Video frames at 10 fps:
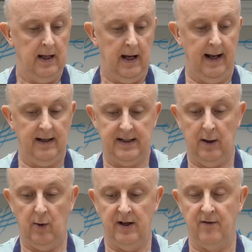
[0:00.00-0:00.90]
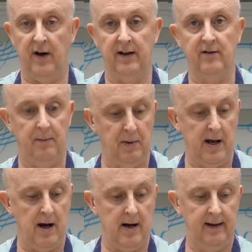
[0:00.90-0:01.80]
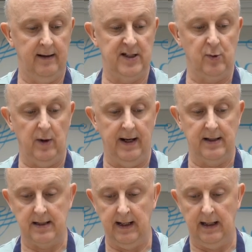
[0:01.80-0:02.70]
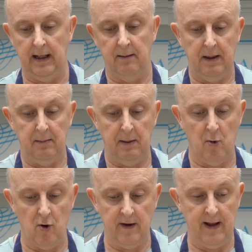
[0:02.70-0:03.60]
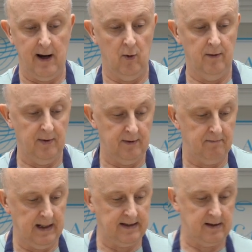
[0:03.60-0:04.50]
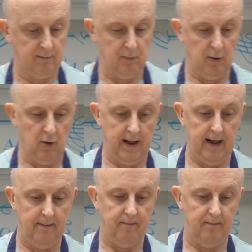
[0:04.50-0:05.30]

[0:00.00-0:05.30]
And you see when I divided it by eye, this one had a slightly bit more than that one, but that's okay.